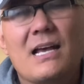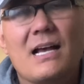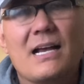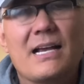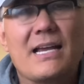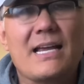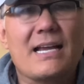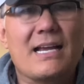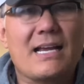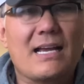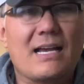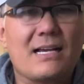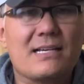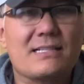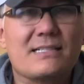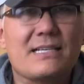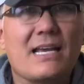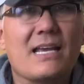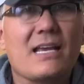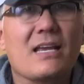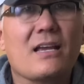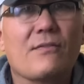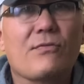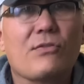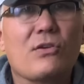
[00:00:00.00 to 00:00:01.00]
Again, guys,
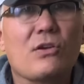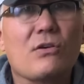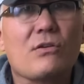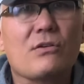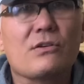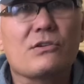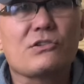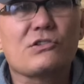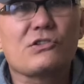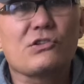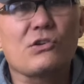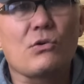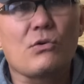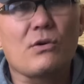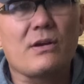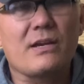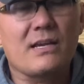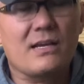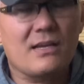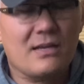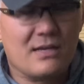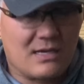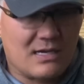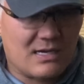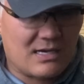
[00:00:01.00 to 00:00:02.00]
hey, if you're
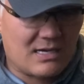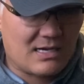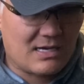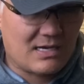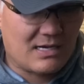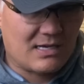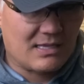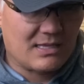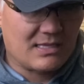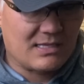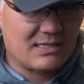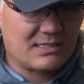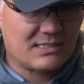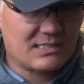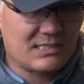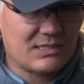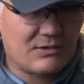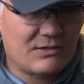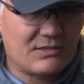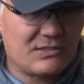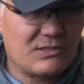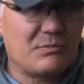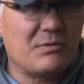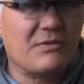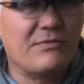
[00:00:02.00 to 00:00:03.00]
enjoying these
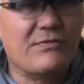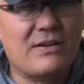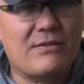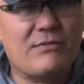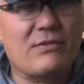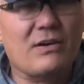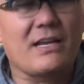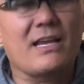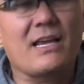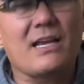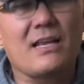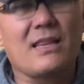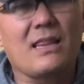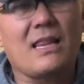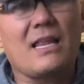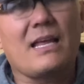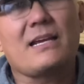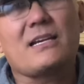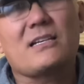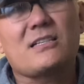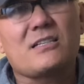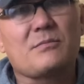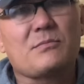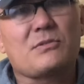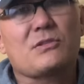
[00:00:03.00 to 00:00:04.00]
series, do me a favor again,
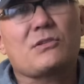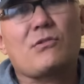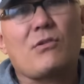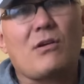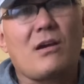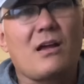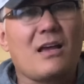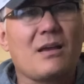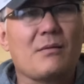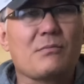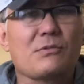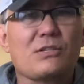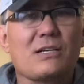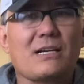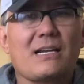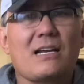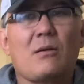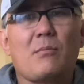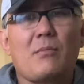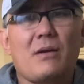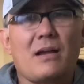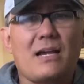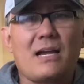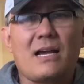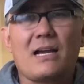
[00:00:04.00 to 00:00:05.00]
like, subscribe, check out
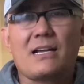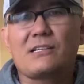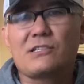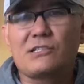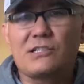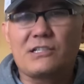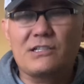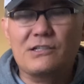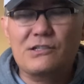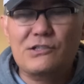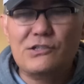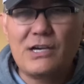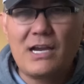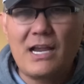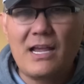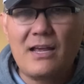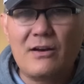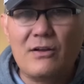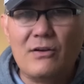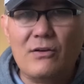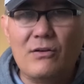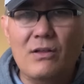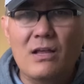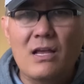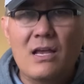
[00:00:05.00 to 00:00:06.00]
my IG
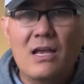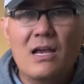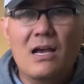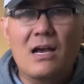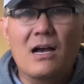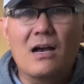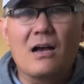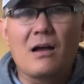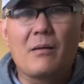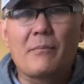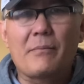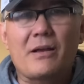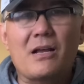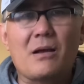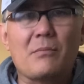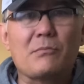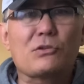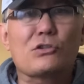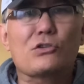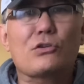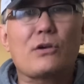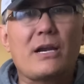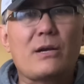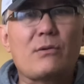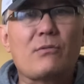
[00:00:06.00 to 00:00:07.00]
channel. Come
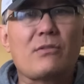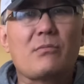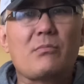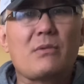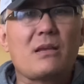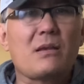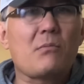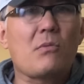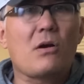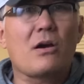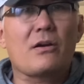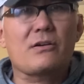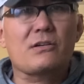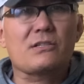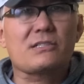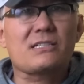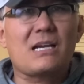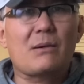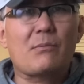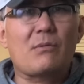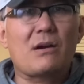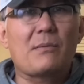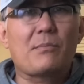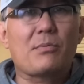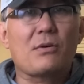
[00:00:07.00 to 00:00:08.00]
train with me,
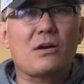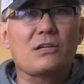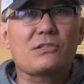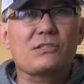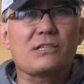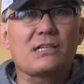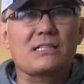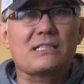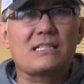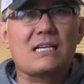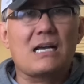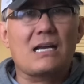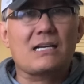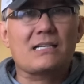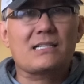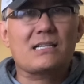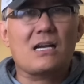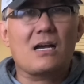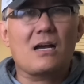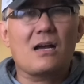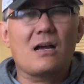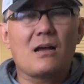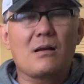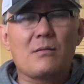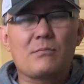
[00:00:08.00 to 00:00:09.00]

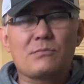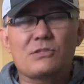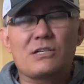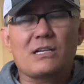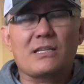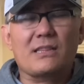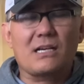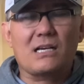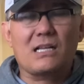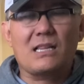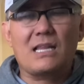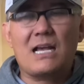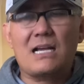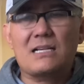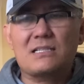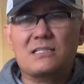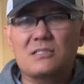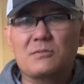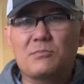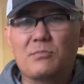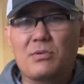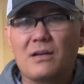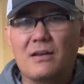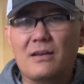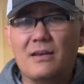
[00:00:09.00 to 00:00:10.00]
modernsamuraiproject.com. Check the classes
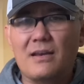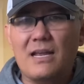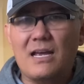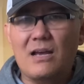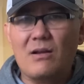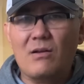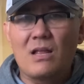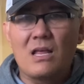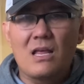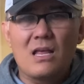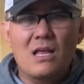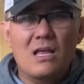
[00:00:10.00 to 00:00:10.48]
button out.